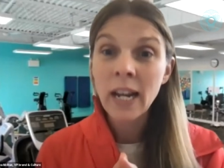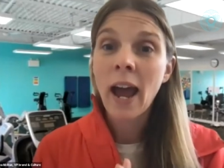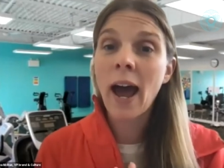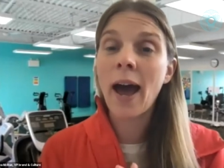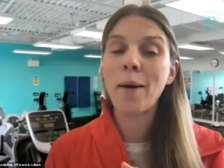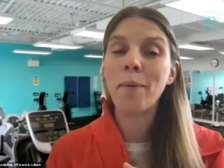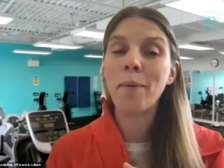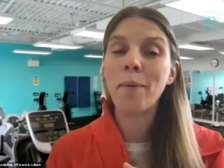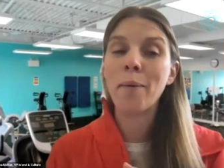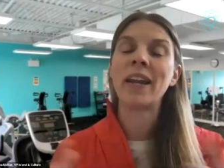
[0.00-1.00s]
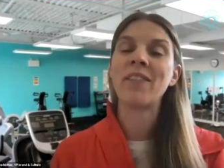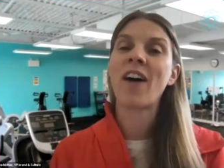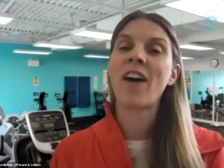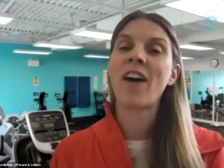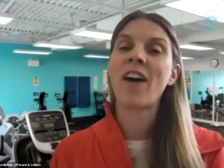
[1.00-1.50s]
But if
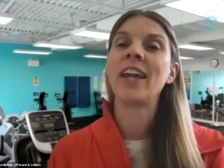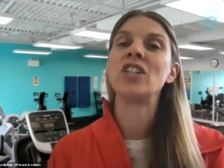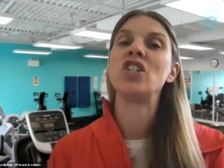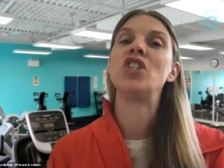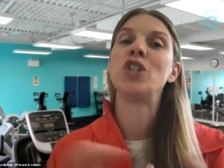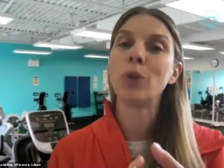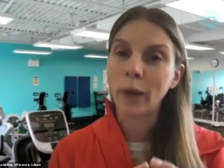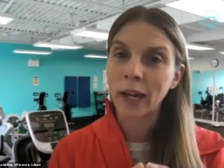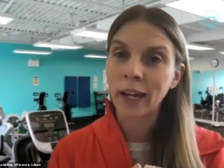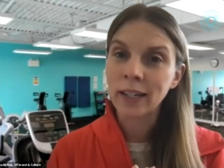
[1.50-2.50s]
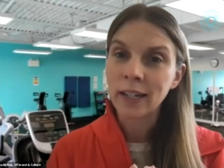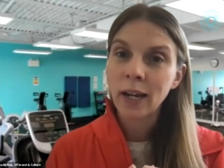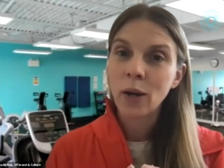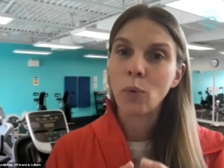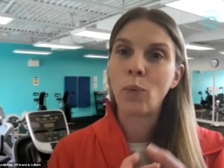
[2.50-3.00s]
I do it
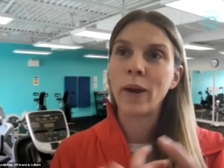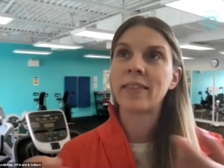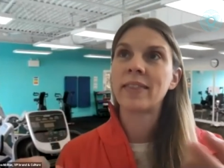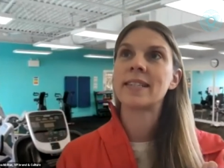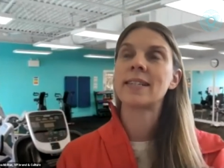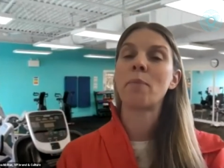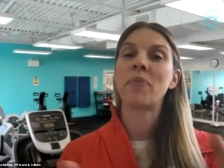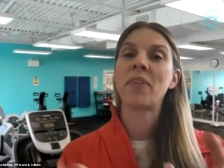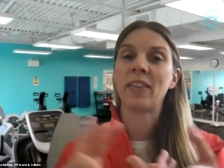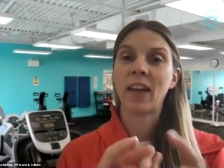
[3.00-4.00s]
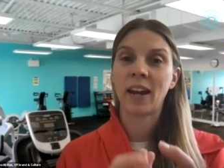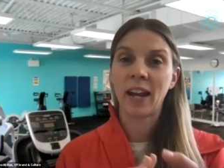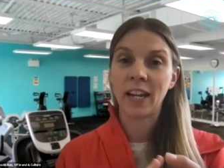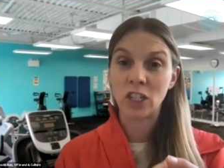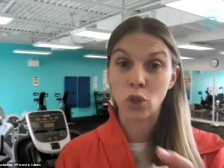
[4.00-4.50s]
with something that
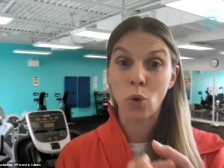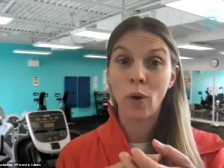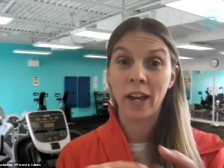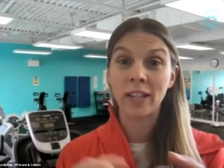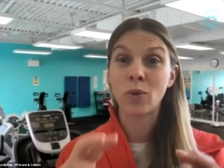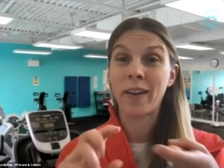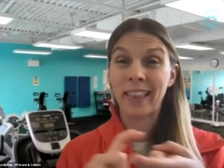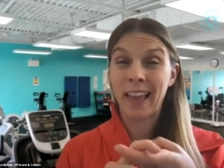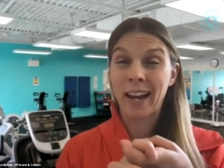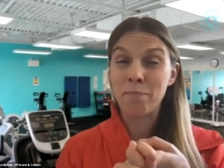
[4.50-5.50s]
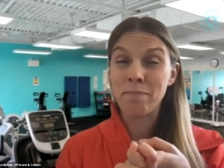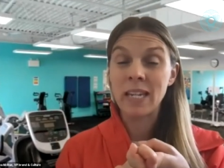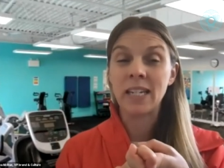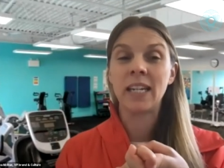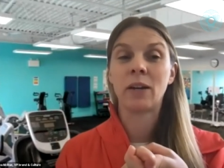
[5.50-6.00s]
I enjoy, so I get that
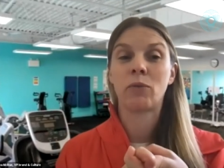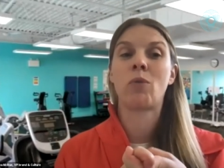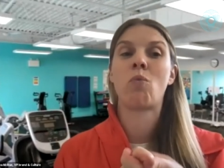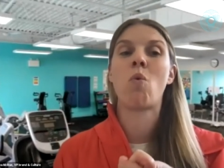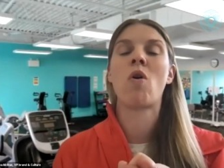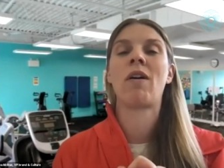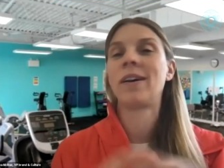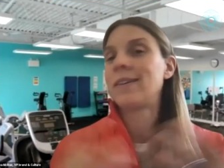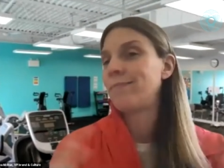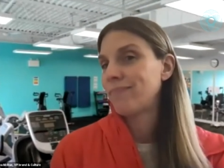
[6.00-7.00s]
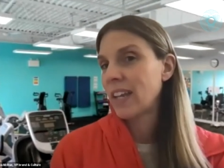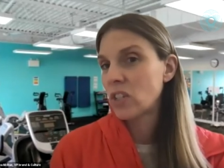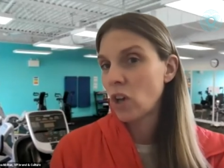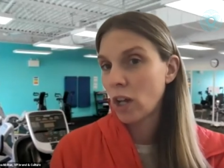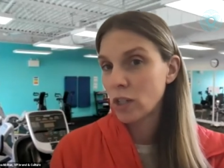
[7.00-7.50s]
immediate reward,
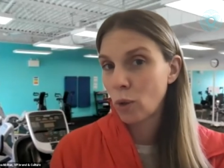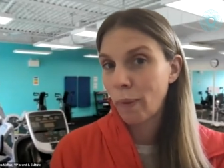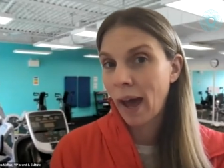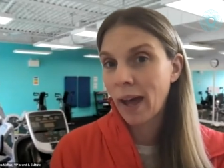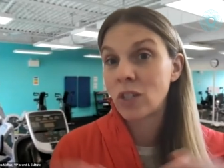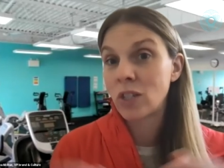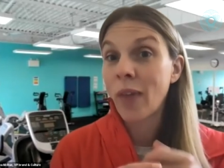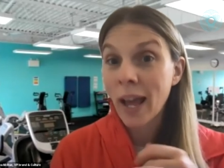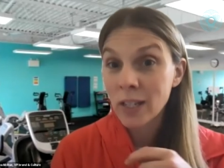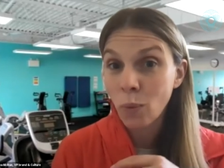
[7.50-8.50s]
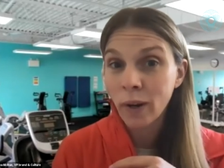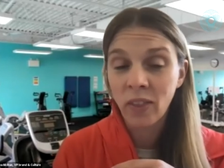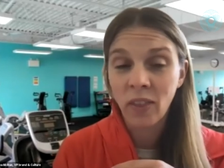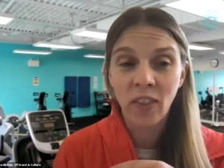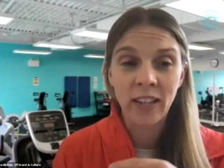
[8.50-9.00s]
it's not so bad. So that's one of
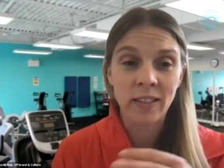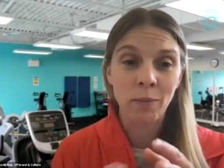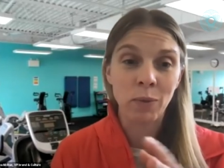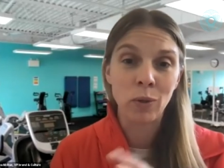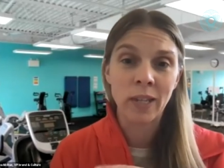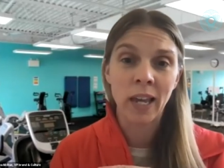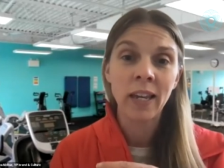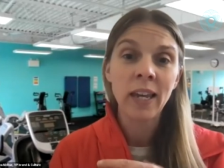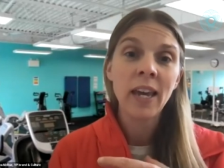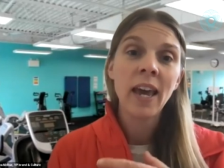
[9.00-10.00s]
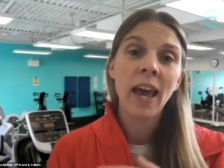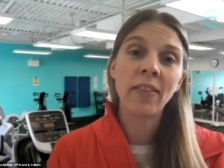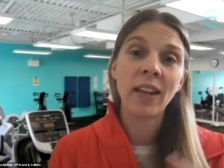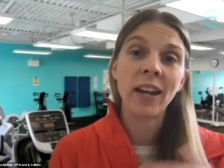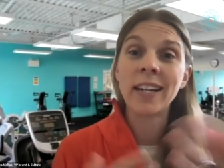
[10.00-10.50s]
the things I'm using.
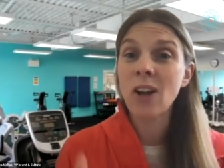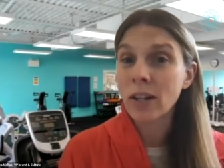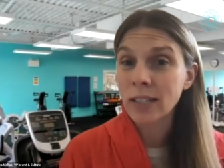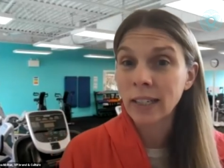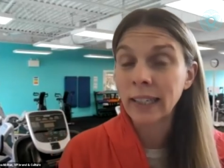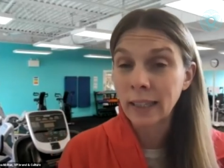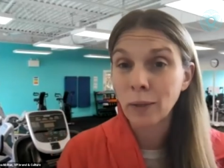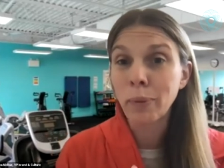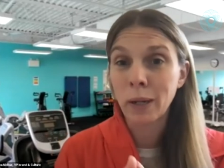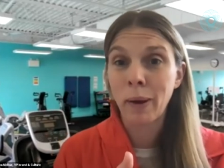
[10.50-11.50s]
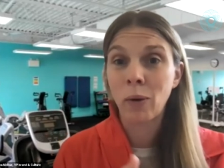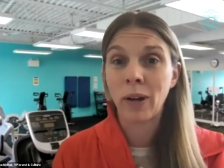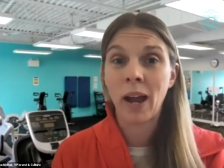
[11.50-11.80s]
And then I talked a little bit about